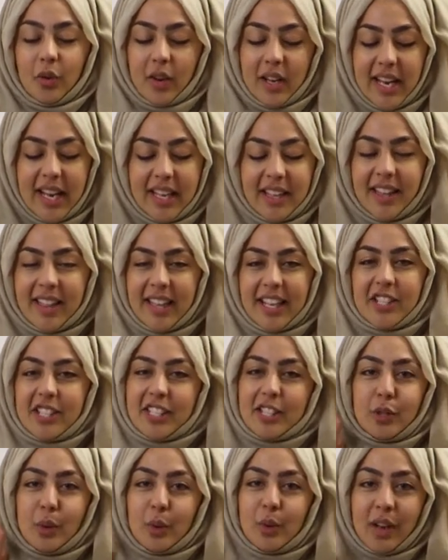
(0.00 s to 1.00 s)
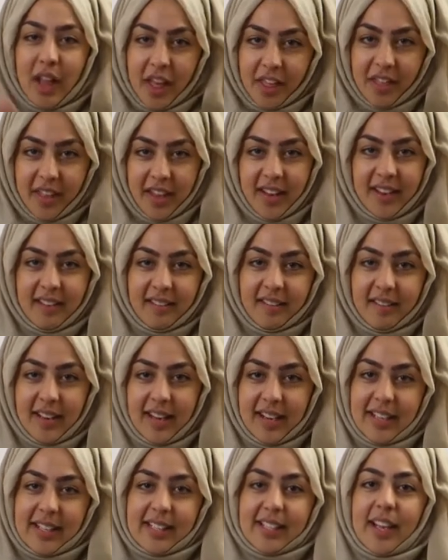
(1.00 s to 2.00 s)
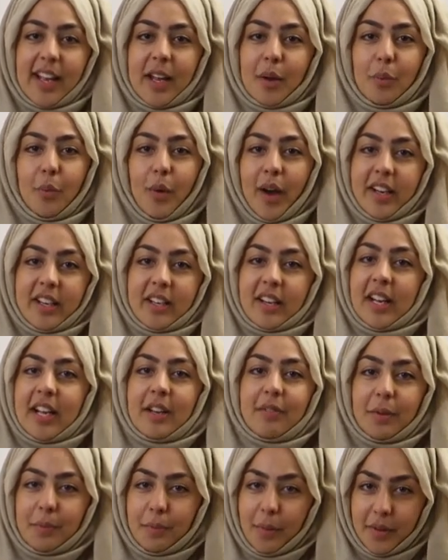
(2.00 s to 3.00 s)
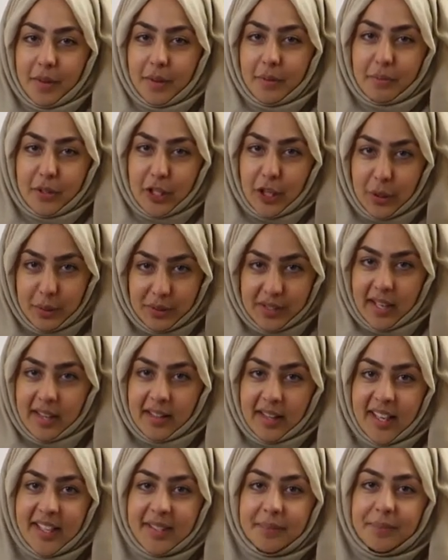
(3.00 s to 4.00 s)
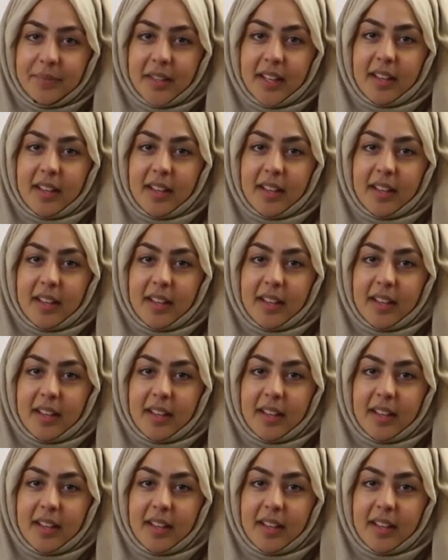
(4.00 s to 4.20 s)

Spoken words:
either they just do nothing and it's like, why did I even bother using that?